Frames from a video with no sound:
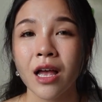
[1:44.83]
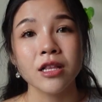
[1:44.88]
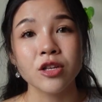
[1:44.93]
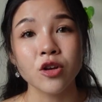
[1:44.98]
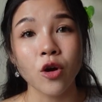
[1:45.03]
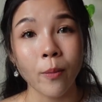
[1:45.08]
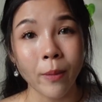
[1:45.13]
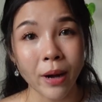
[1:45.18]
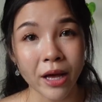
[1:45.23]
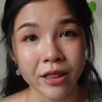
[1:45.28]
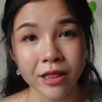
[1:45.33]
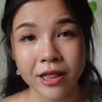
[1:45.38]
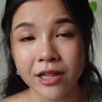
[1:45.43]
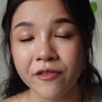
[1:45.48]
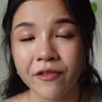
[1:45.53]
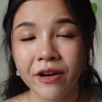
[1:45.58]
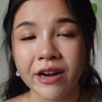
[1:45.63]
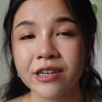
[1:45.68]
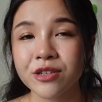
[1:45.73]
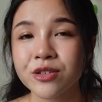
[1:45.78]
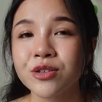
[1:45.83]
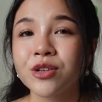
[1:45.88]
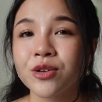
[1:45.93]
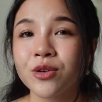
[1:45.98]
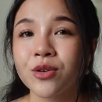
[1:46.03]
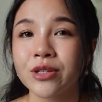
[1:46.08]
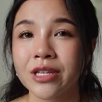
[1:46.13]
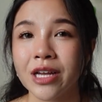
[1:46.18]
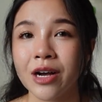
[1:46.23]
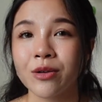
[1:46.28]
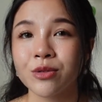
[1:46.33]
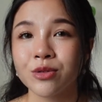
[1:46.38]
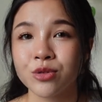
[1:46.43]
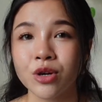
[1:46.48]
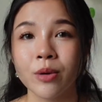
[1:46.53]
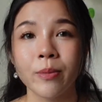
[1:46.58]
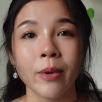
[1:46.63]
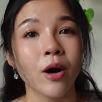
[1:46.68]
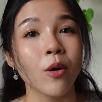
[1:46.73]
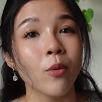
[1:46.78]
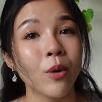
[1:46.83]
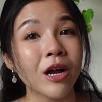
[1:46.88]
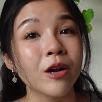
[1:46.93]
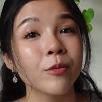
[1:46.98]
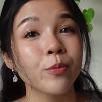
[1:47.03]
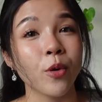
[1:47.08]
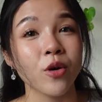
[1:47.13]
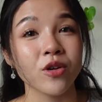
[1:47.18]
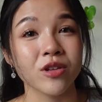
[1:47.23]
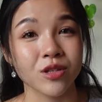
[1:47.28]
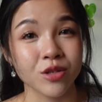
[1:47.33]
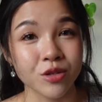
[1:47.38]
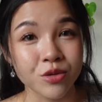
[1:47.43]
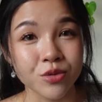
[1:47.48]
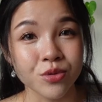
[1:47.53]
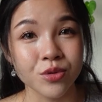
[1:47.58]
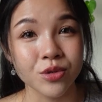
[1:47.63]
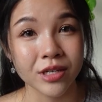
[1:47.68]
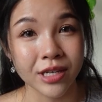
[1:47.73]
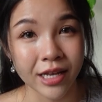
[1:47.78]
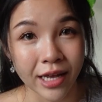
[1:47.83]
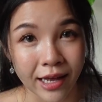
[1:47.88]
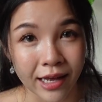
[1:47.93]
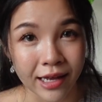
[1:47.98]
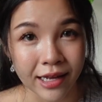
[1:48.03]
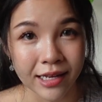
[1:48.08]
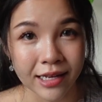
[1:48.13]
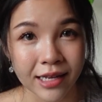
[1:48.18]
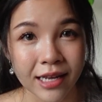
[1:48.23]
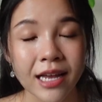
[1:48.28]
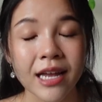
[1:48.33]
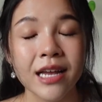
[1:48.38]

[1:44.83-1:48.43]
your monthly rent could go down to about 1.2k.